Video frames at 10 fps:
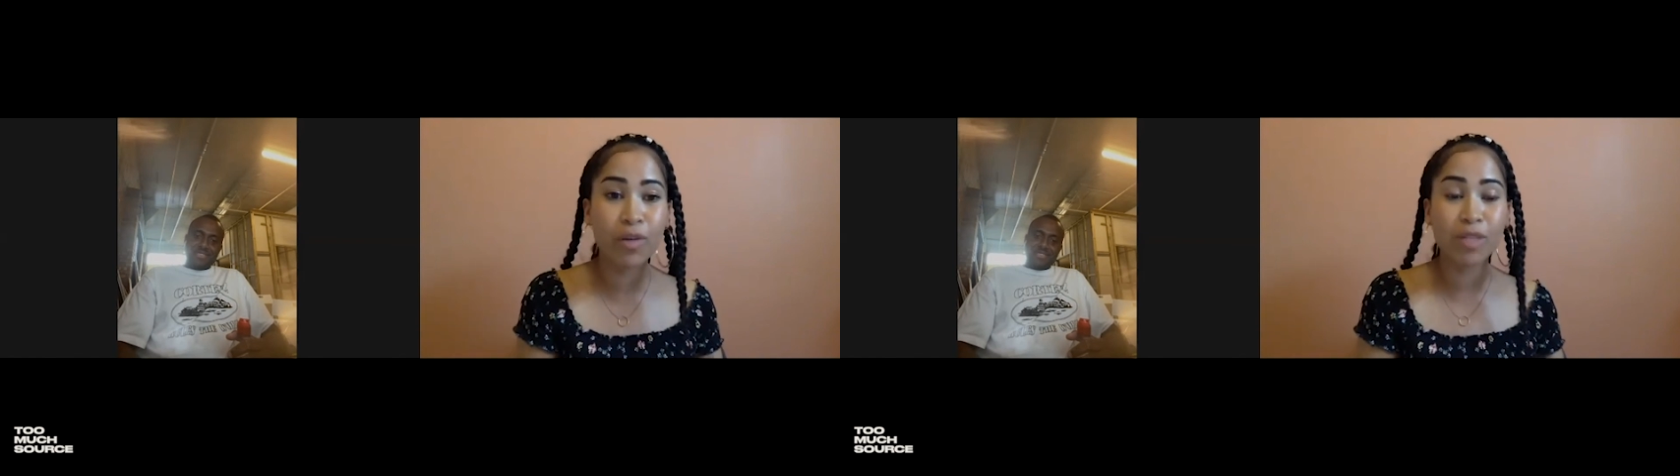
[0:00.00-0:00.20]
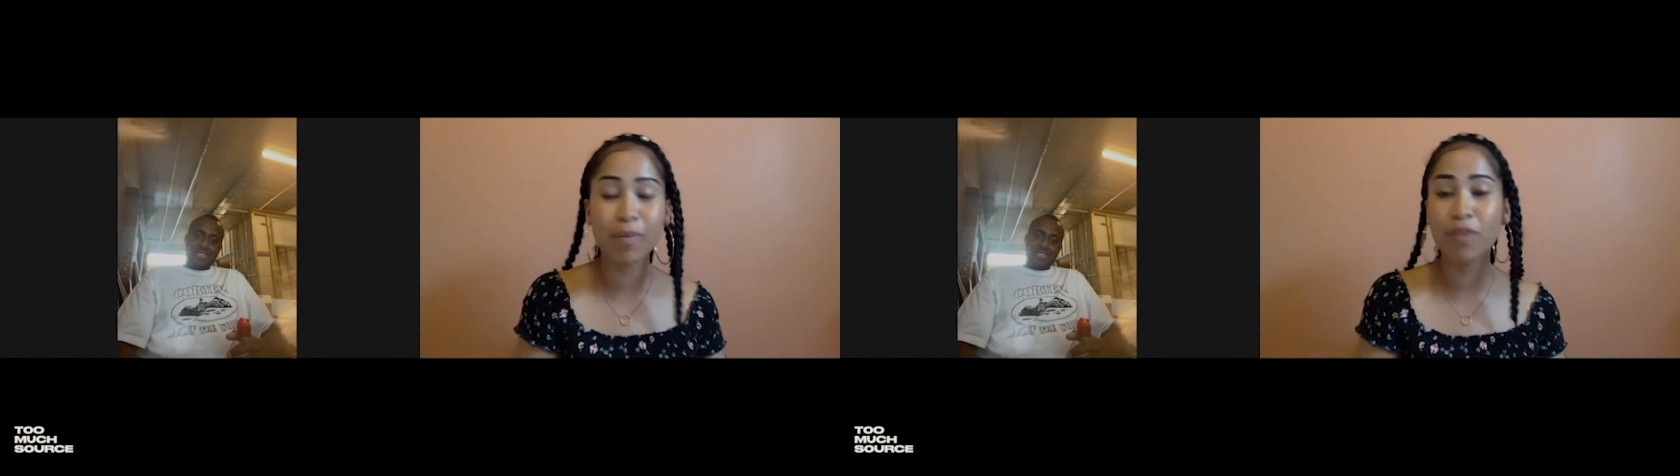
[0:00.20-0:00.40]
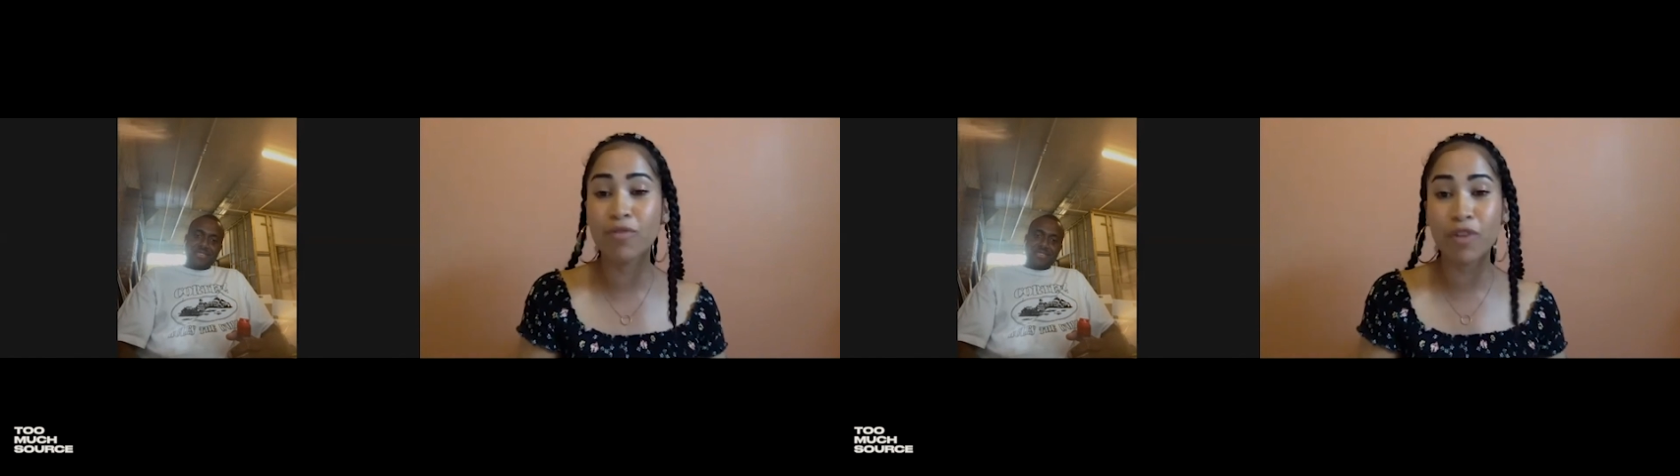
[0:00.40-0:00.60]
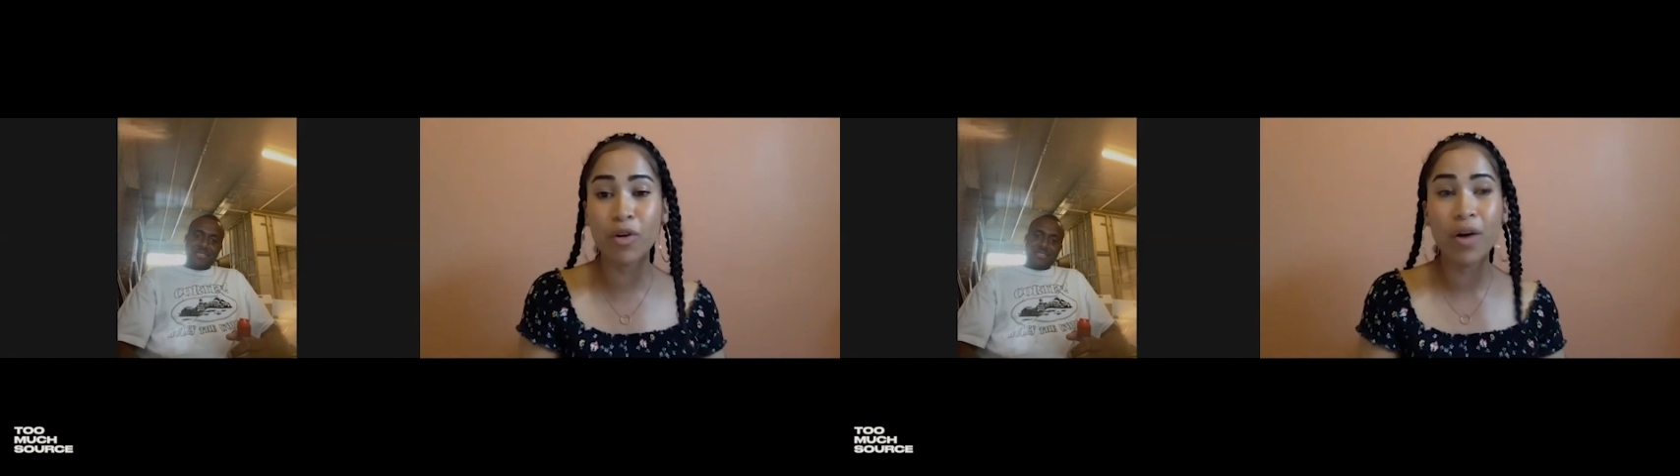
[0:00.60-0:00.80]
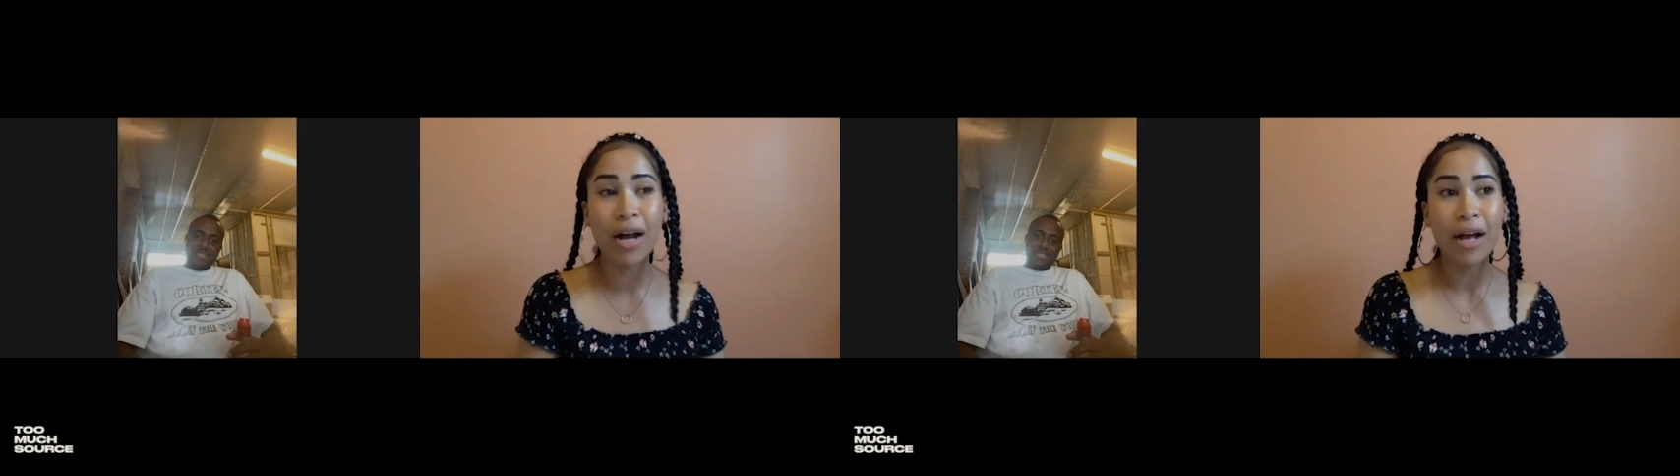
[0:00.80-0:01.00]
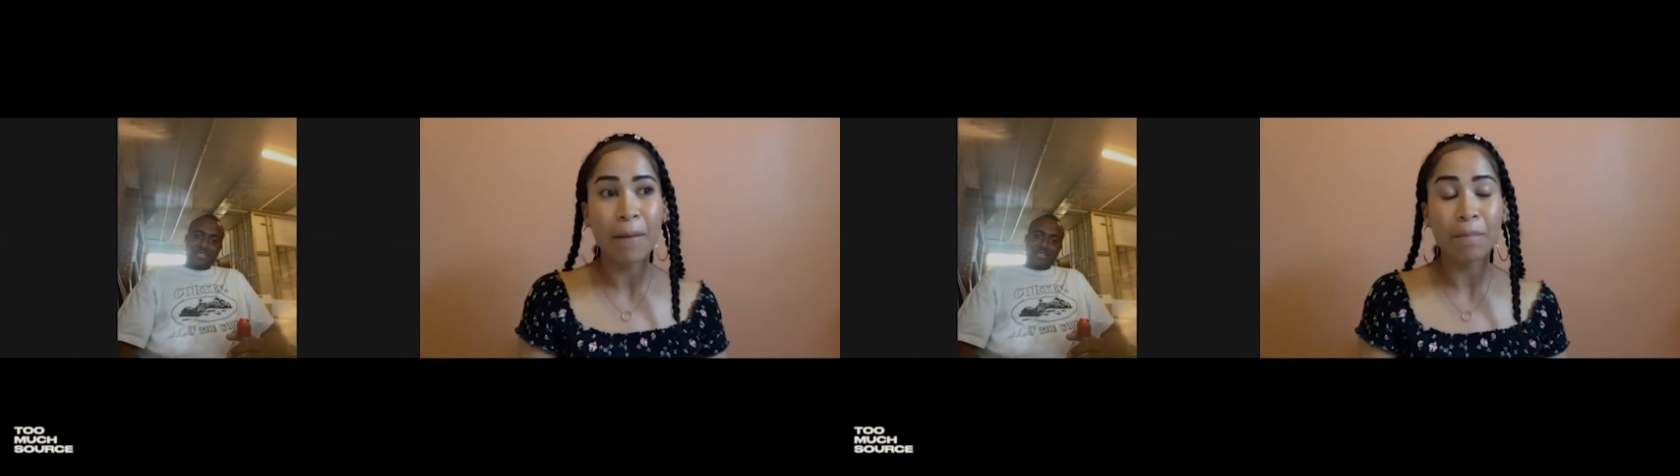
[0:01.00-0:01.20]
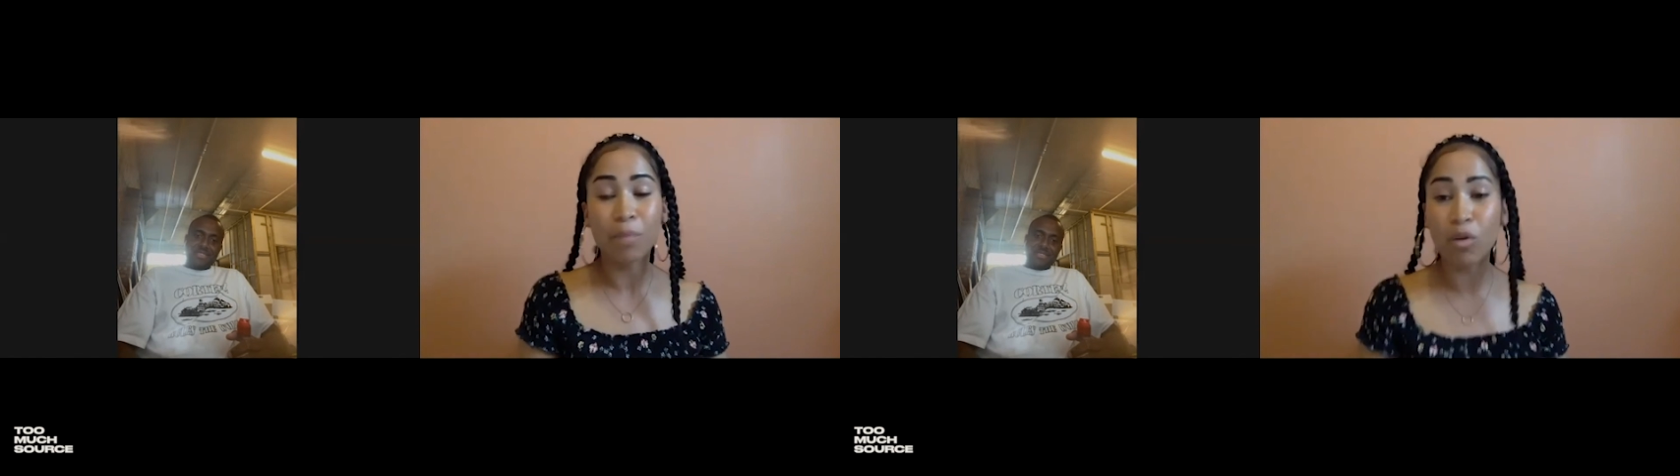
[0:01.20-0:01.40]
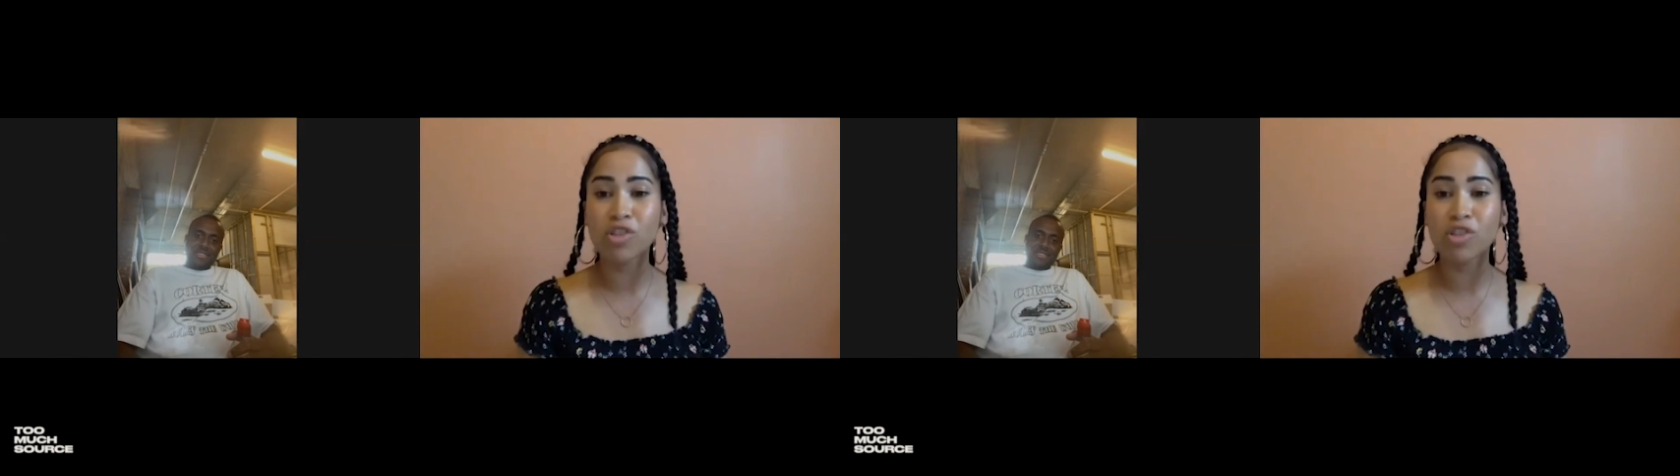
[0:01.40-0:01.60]
It's been real
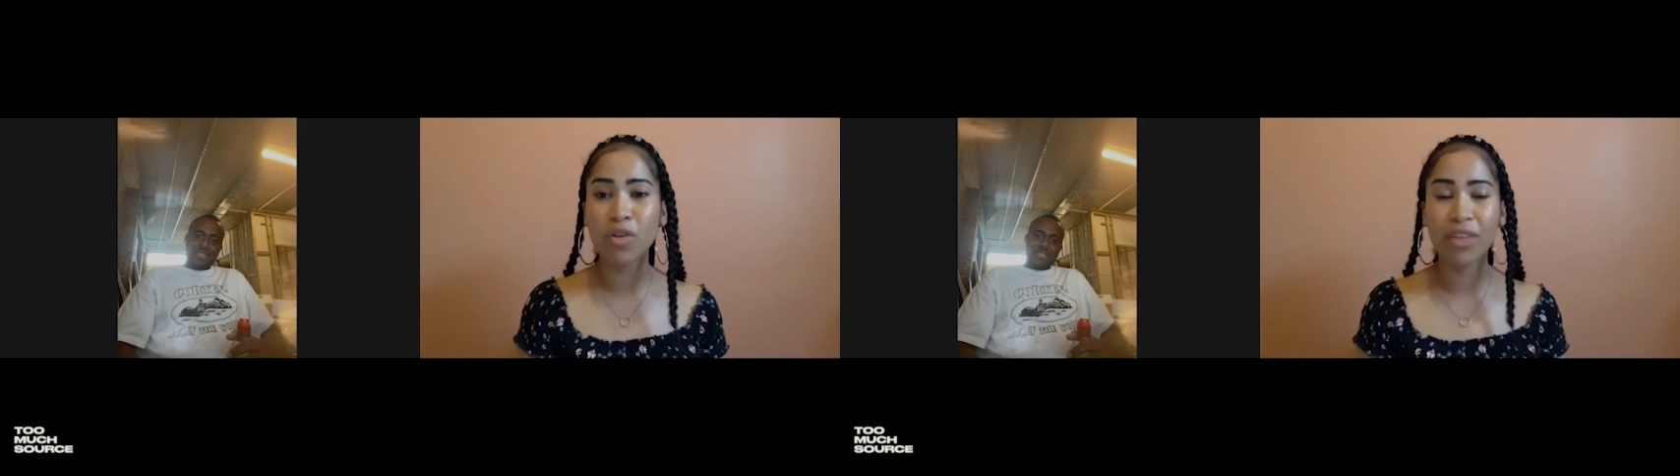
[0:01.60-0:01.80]
more so